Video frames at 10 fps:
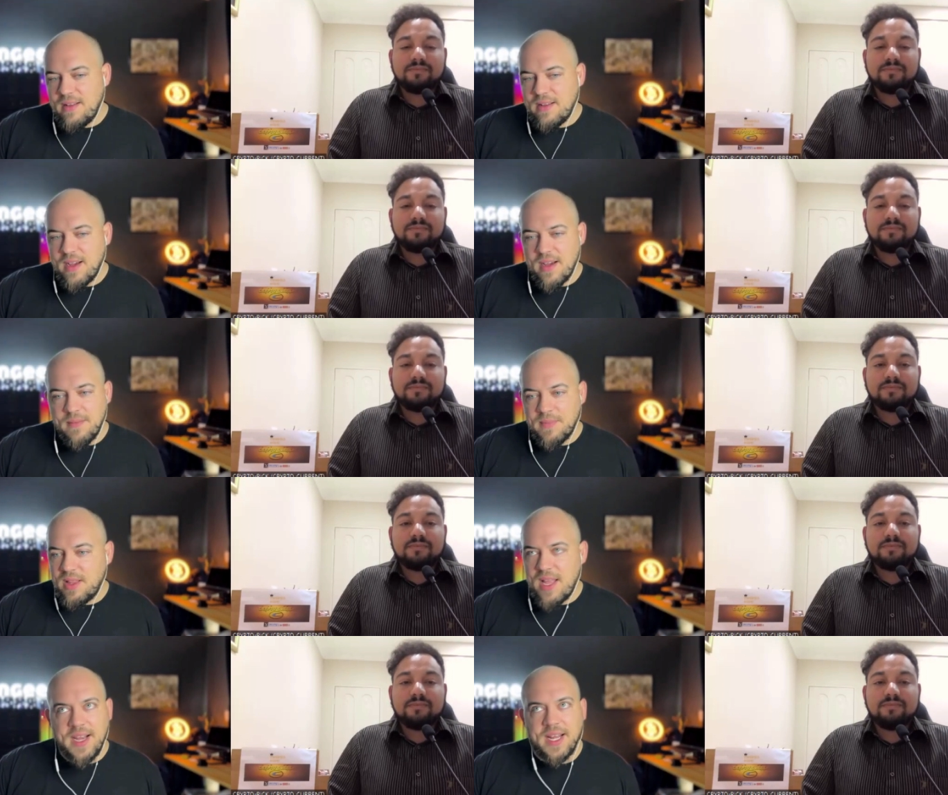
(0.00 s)

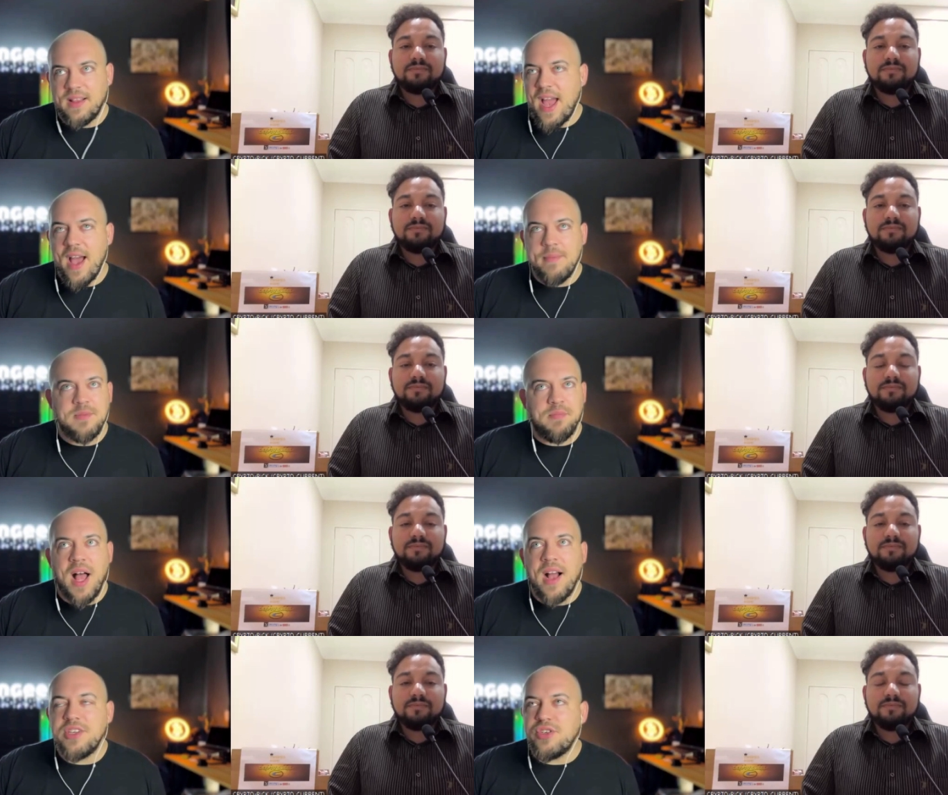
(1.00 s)
Speaker 1: Lightning Labs and
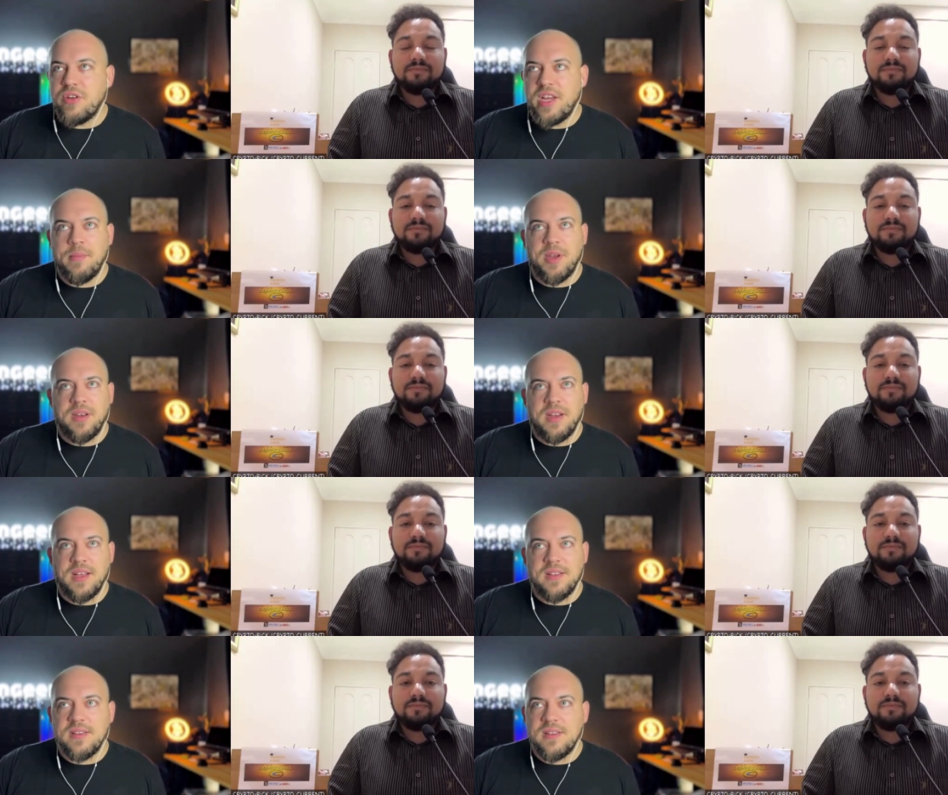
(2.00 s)
Blockstream
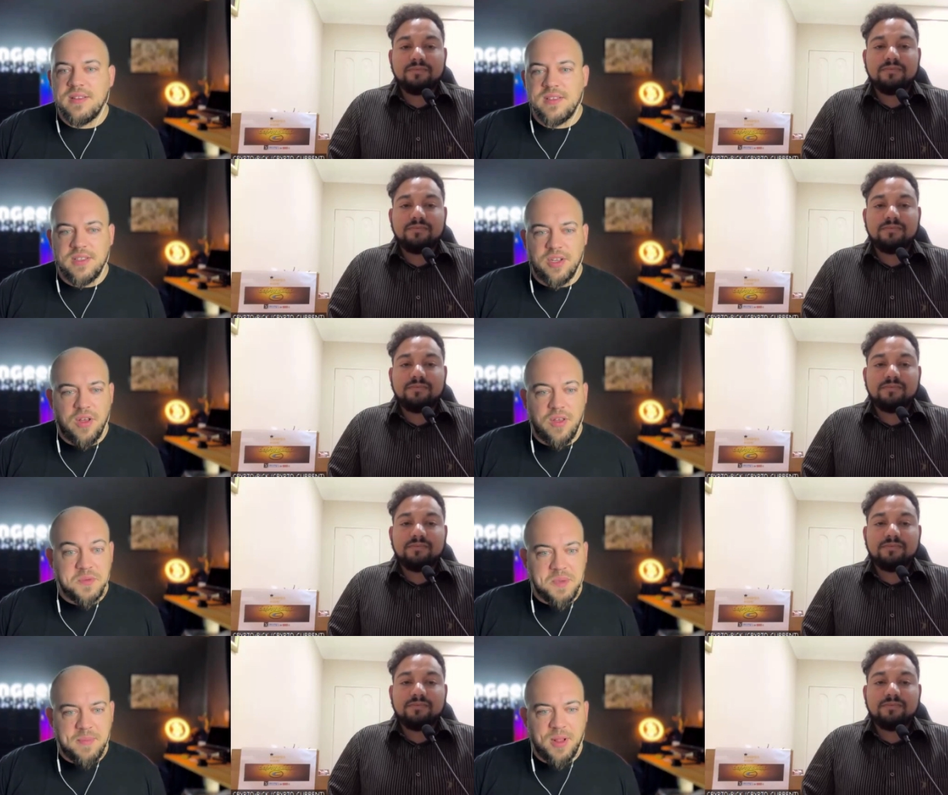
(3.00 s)
and you know all
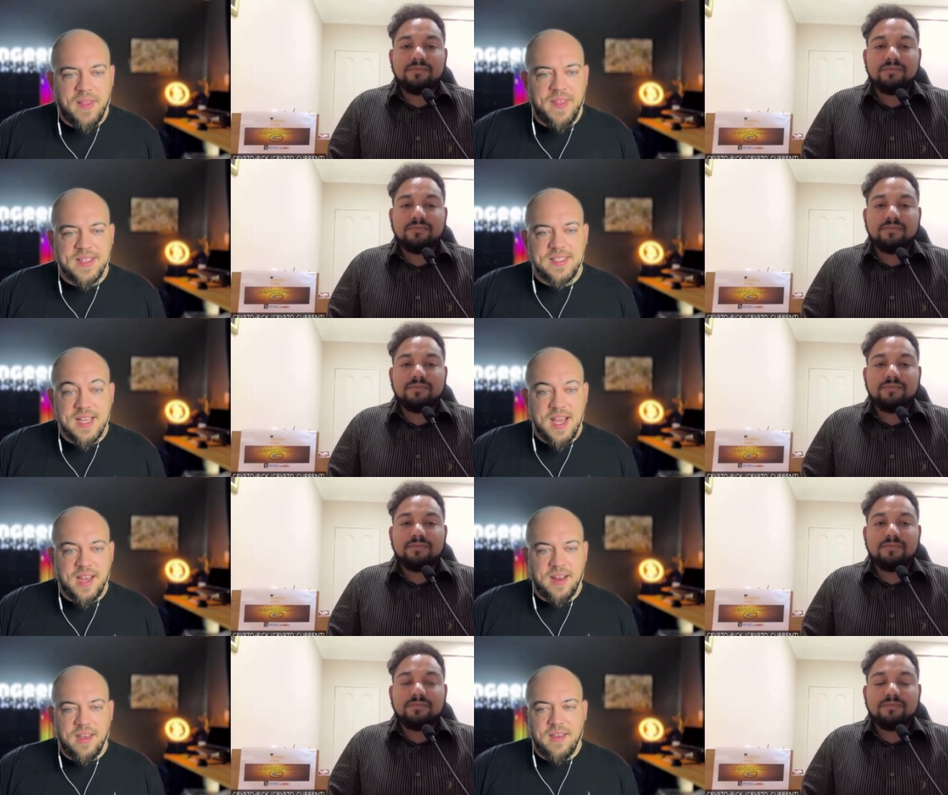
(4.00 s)
those people on that
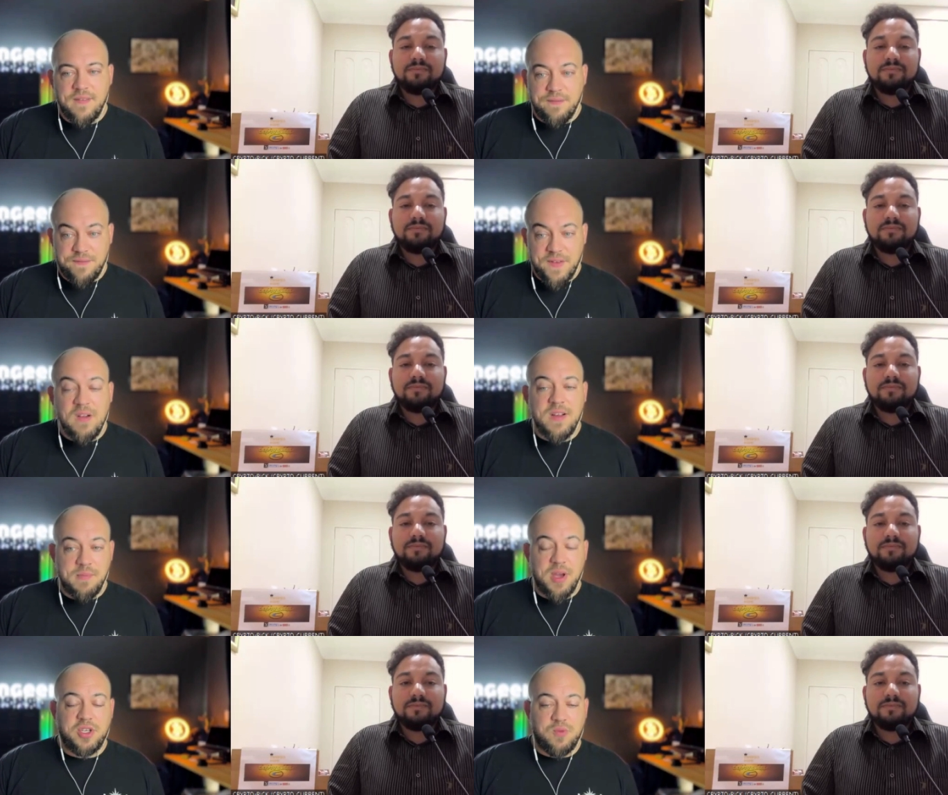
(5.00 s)
side very
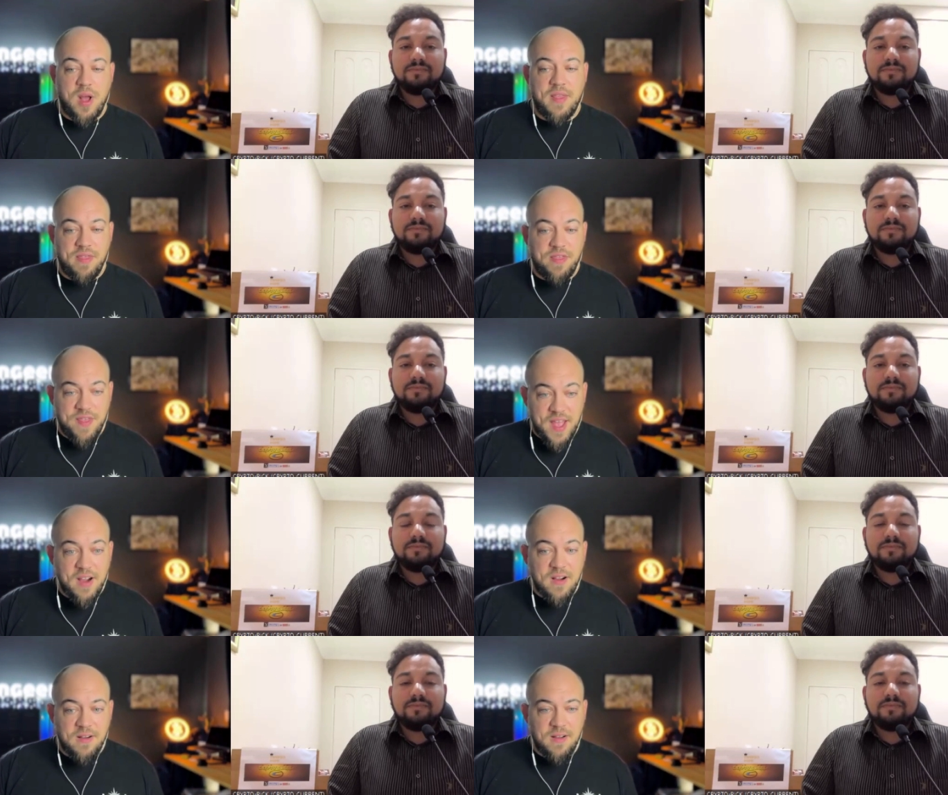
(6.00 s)
much want
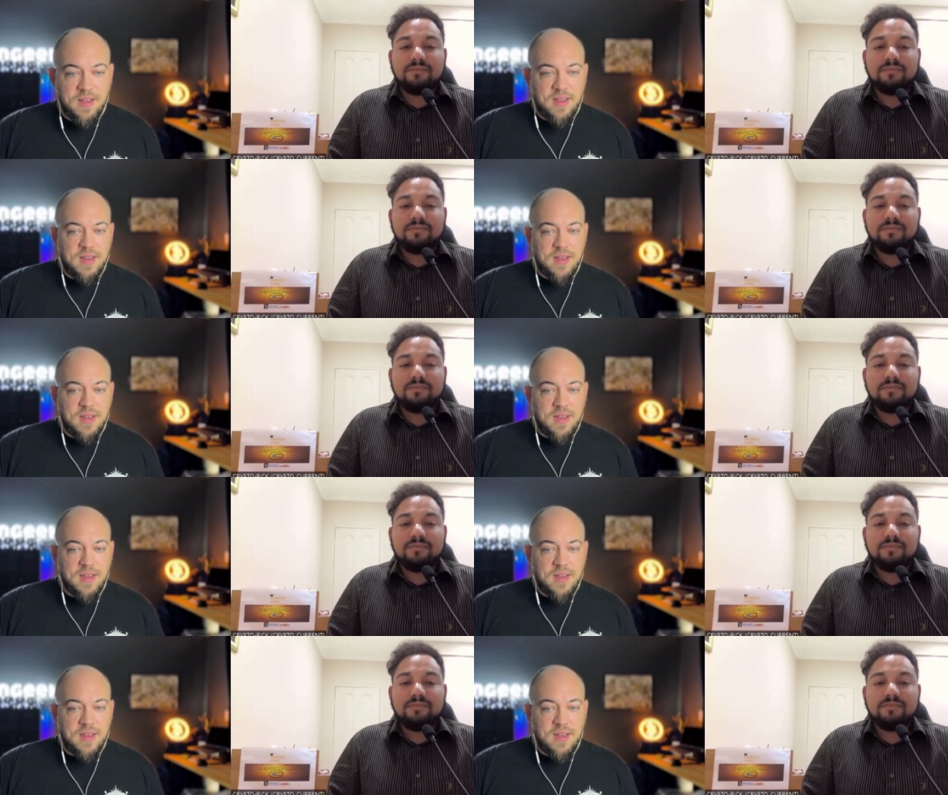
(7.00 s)
their